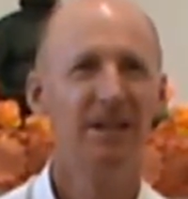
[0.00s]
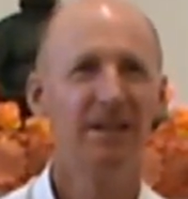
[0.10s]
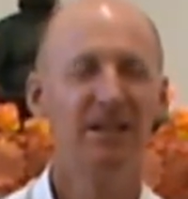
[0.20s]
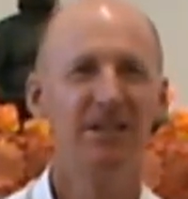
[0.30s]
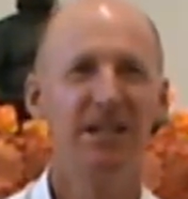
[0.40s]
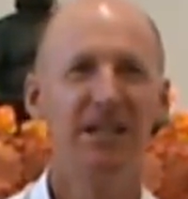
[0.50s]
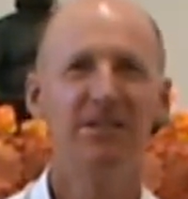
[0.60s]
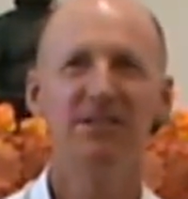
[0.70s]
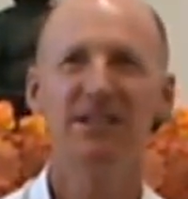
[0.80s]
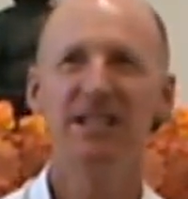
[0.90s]

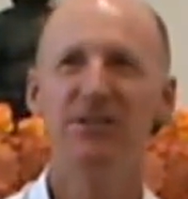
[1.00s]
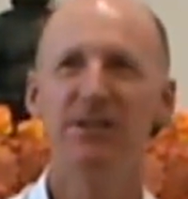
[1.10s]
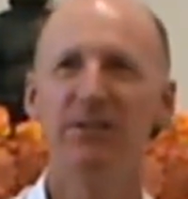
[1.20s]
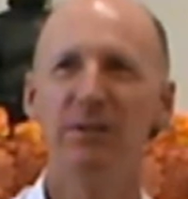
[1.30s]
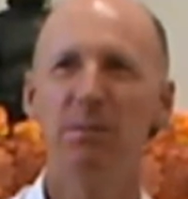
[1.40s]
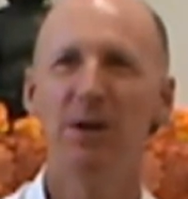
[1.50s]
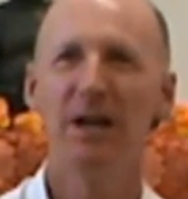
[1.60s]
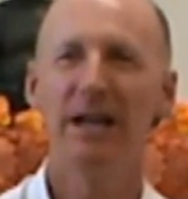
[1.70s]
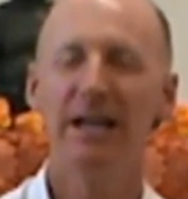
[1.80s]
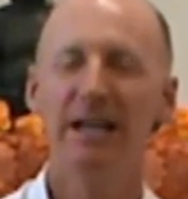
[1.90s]
Continuously driven
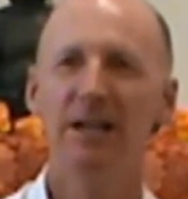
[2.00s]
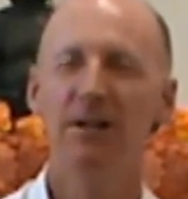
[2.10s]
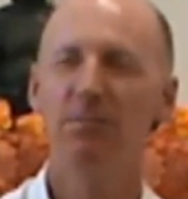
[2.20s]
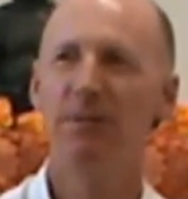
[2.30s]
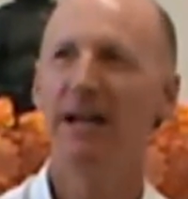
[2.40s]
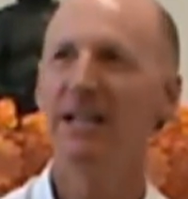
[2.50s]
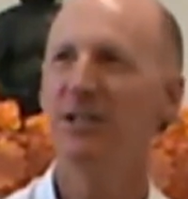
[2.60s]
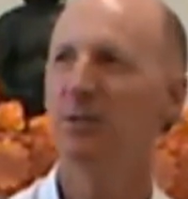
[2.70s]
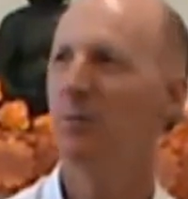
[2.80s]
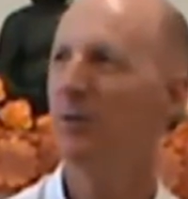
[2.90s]
by running
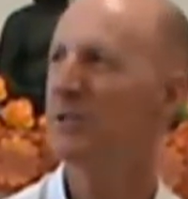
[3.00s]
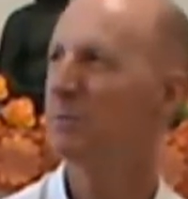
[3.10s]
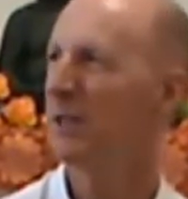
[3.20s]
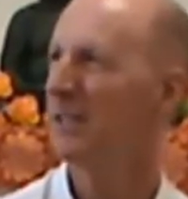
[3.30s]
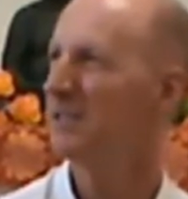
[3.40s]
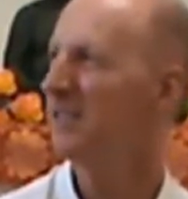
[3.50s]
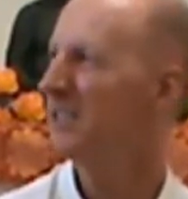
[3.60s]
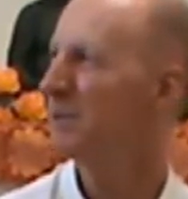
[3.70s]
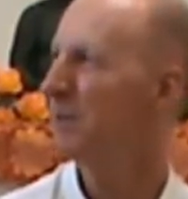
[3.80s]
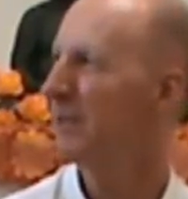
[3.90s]
towards pleasant
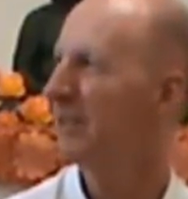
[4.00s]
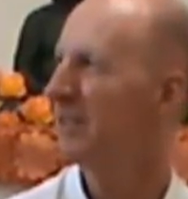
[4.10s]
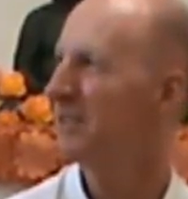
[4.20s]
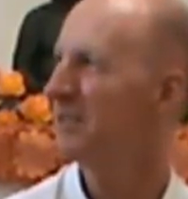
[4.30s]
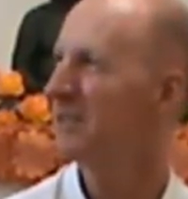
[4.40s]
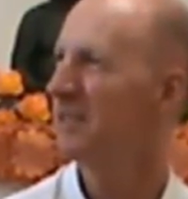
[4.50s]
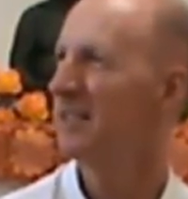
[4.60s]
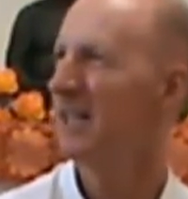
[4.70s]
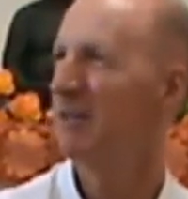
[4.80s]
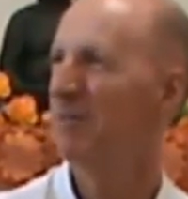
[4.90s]
experience
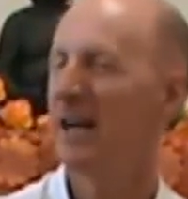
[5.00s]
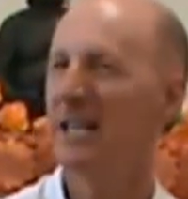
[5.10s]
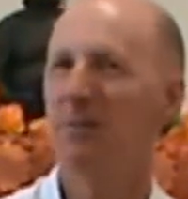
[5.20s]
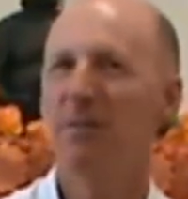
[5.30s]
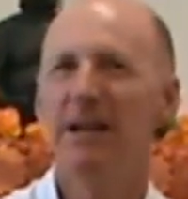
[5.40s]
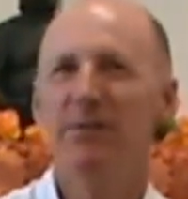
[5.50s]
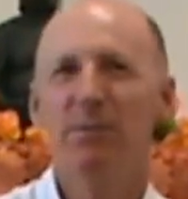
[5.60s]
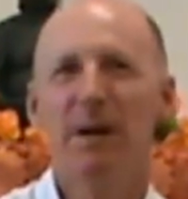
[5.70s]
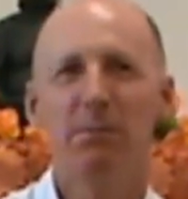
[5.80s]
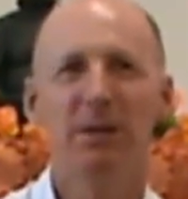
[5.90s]
and running away
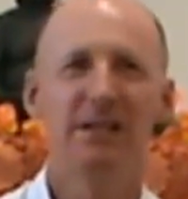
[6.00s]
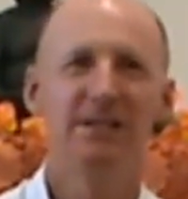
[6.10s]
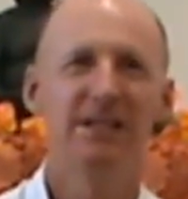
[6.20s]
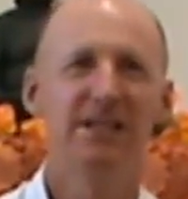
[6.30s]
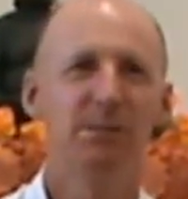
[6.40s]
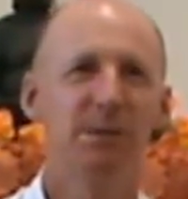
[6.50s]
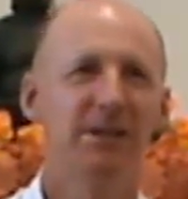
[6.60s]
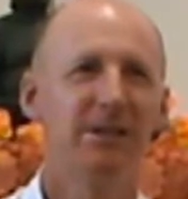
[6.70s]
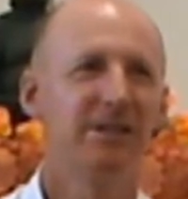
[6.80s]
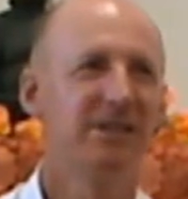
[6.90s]
from unpleasant
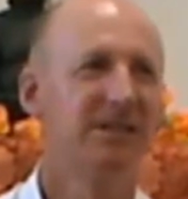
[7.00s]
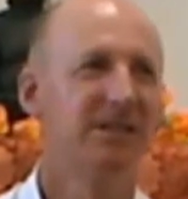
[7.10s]
experience.